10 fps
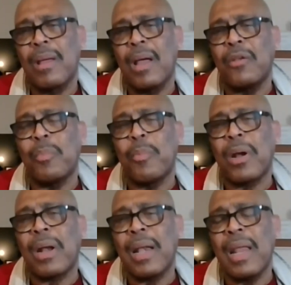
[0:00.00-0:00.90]
and to
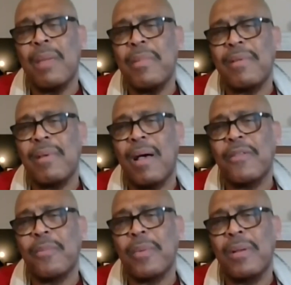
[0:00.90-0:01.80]
proclaim his
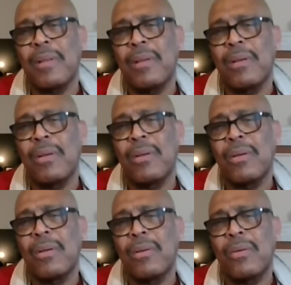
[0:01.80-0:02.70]
gospel
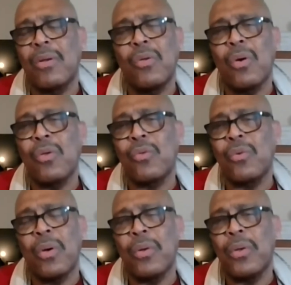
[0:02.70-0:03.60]
to those
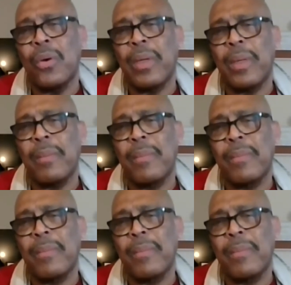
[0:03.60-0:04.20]
who don't know him.